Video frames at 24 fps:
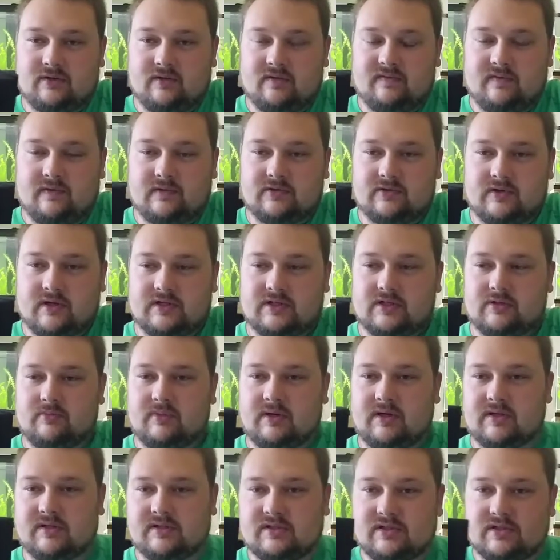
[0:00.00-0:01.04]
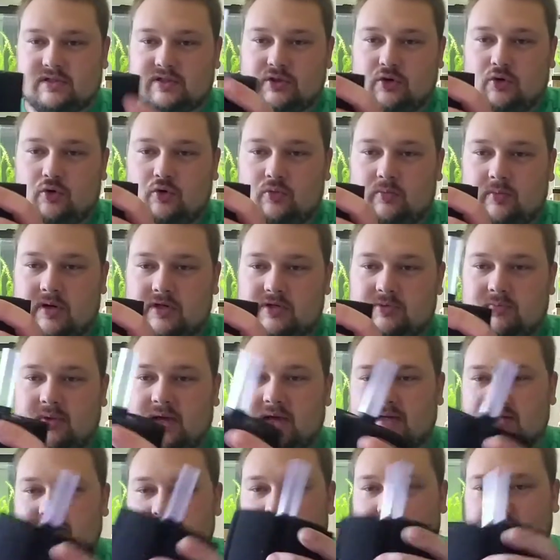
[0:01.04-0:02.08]
filtration because so much
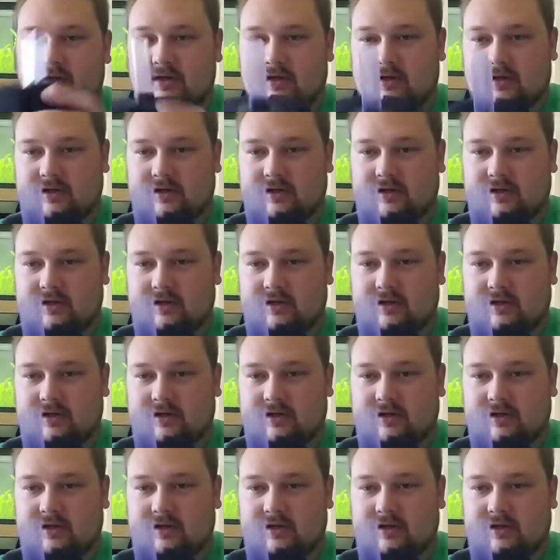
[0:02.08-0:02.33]
bacteria